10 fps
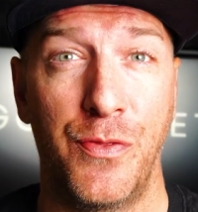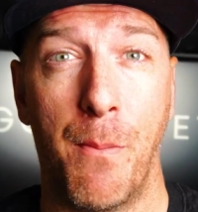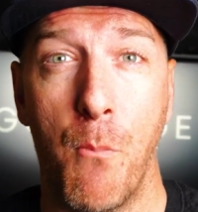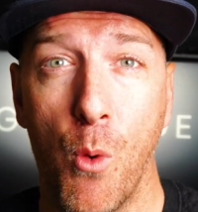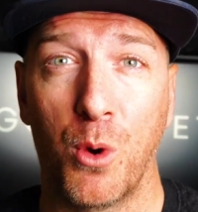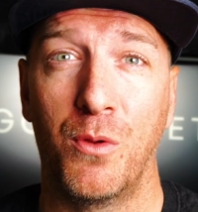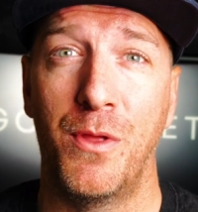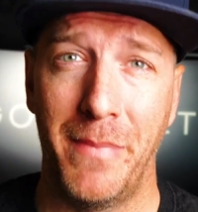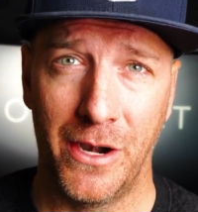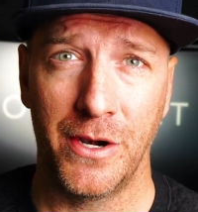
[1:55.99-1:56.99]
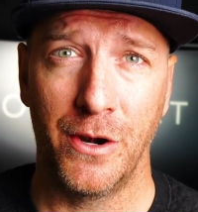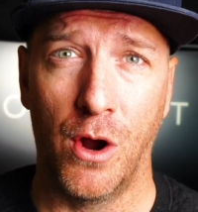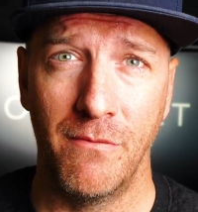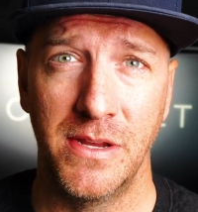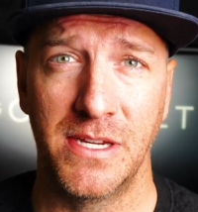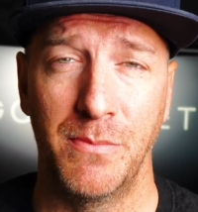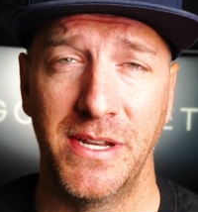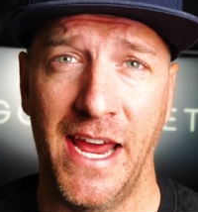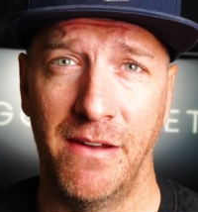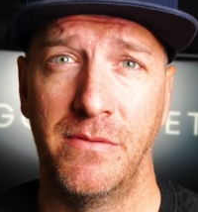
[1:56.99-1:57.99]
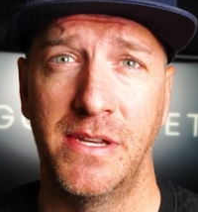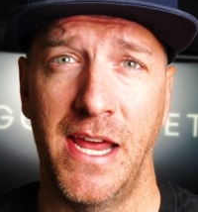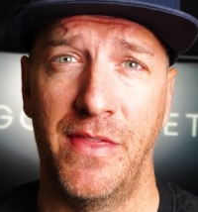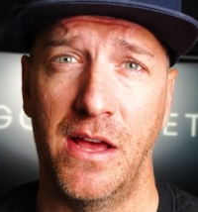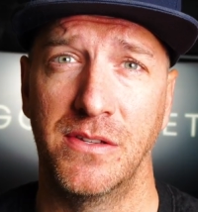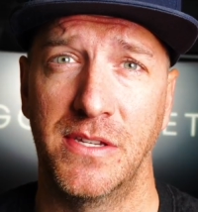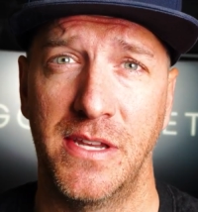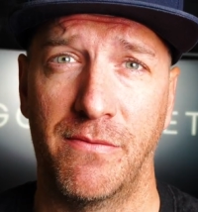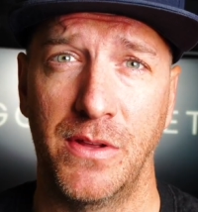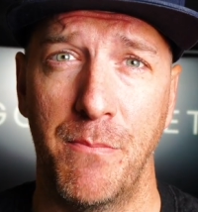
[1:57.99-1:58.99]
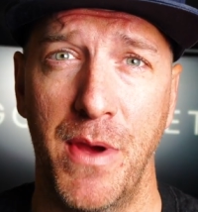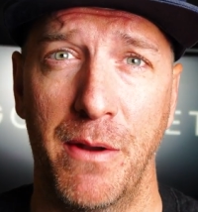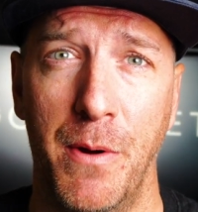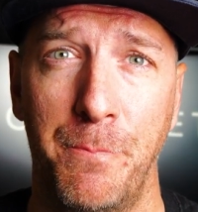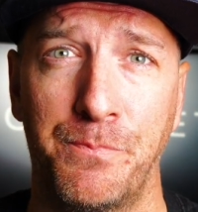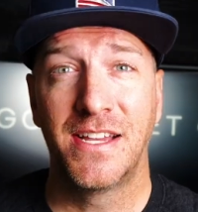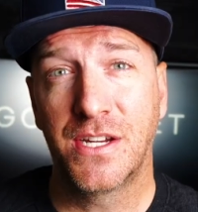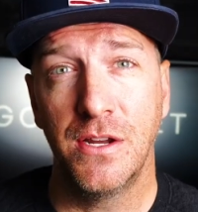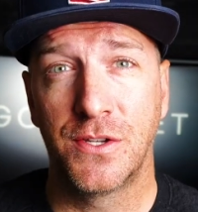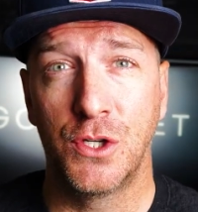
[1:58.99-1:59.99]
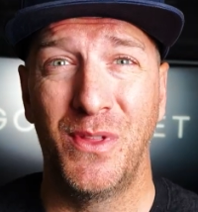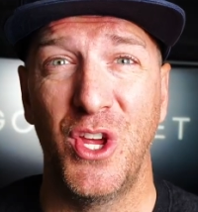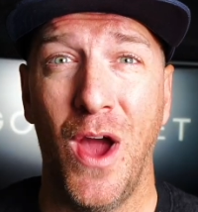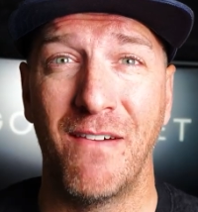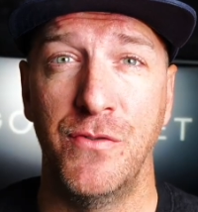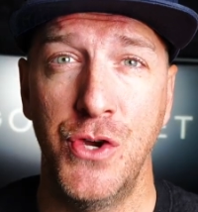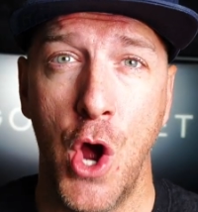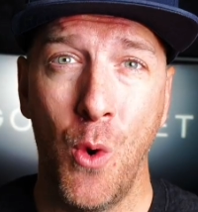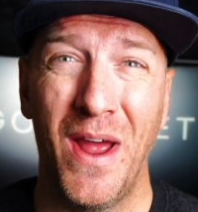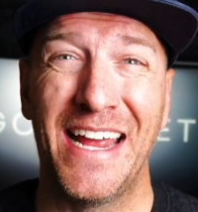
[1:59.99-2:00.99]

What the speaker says: The more, the merrier, obviously, but 10,000 is definitely a minimum. It's gonna assume that you have no